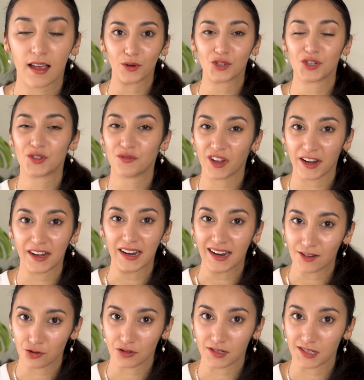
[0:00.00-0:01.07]
which is very
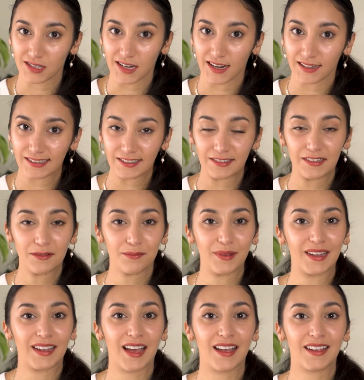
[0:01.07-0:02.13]
interesting
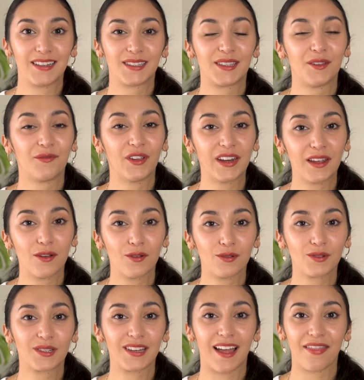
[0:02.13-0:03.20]
because the
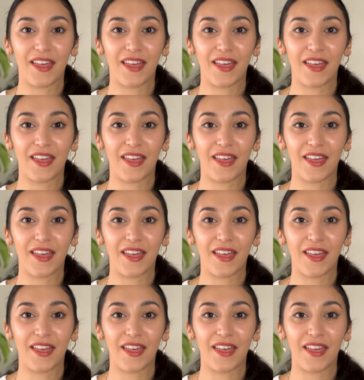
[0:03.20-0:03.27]
videos